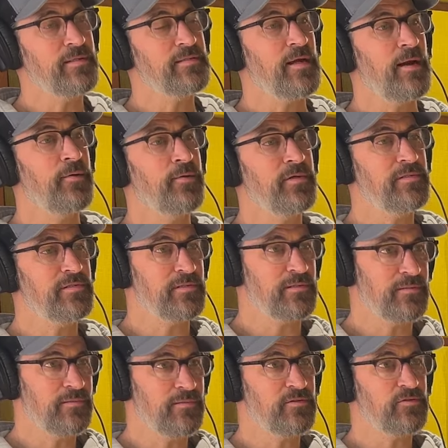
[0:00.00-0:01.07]
saunas
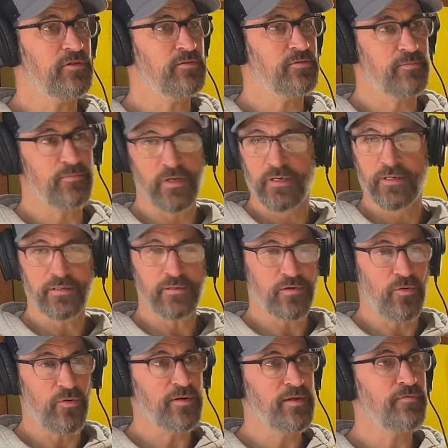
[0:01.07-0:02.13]
and just
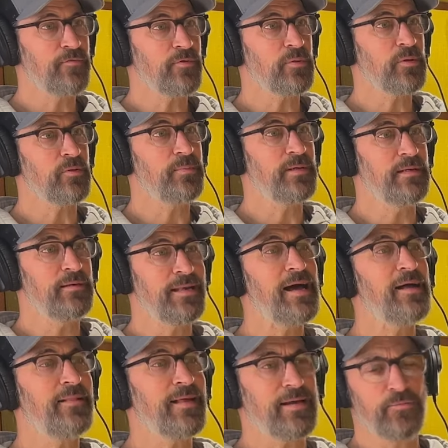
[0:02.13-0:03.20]
going in for a little bit,
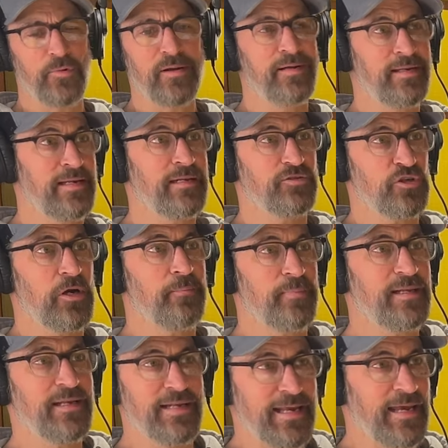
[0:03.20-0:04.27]
not like running in and jumping
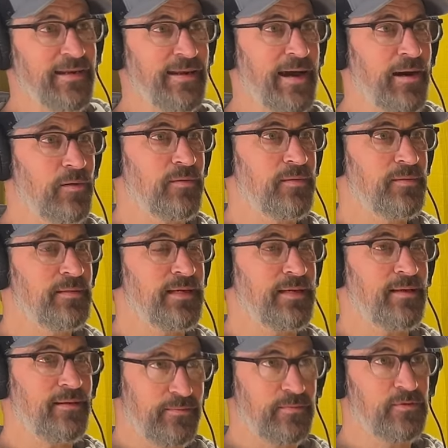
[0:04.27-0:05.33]
in and getting out. Like
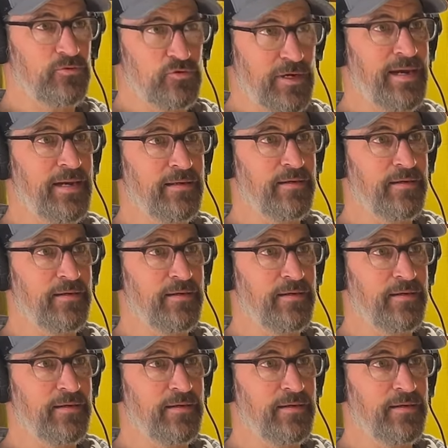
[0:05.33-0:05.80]
trying